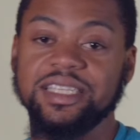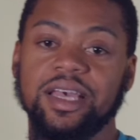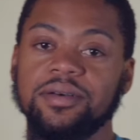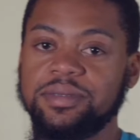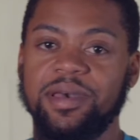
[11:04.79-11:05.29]

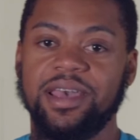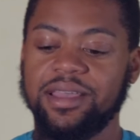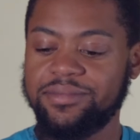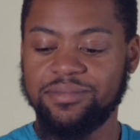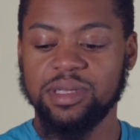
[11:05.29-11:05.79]
comes back,
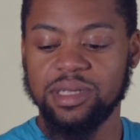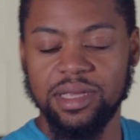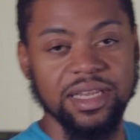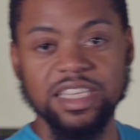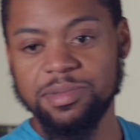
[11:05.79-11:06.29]

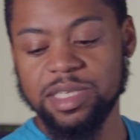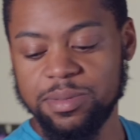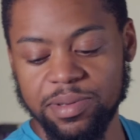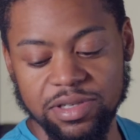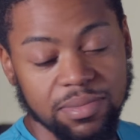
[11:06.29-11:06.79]
leaves me a
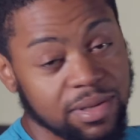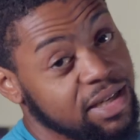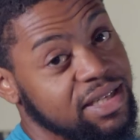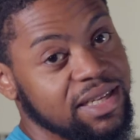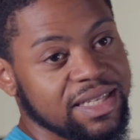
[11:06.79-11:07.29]
split or something.
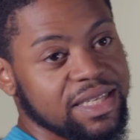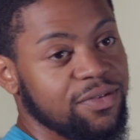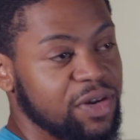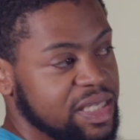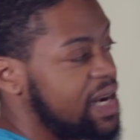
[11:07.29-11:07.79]
Let's see if
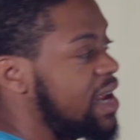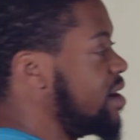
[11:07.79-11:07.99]
we can send it